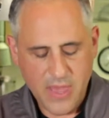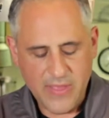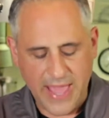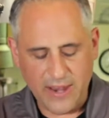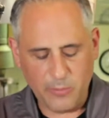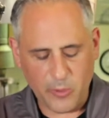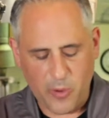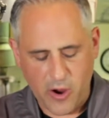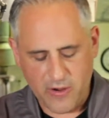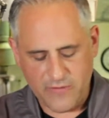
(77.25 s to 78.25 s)
The edible
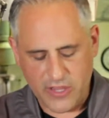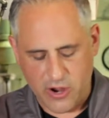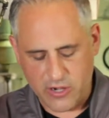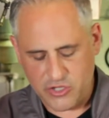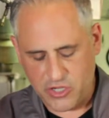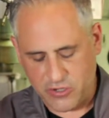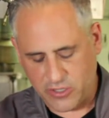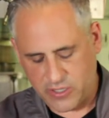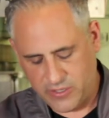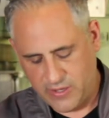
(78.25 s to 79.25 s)
part of the artichoke
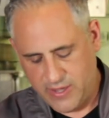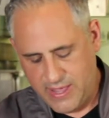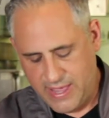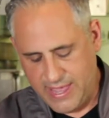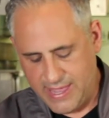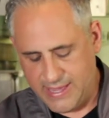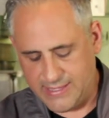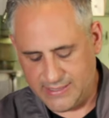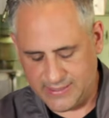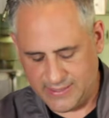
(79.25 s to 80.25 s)

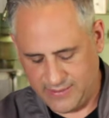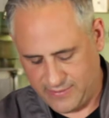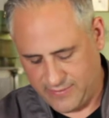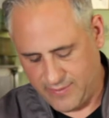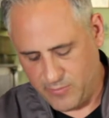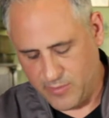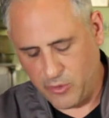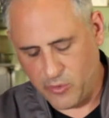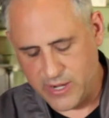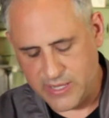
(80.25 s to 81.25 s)
is, I'm gonna
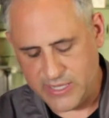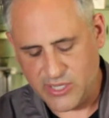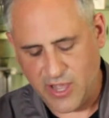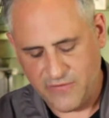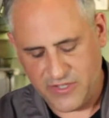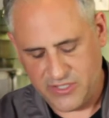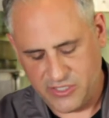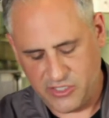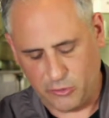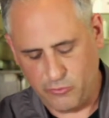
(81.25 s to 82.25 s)
pull one of these off. This is
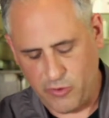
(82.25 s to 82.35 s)
still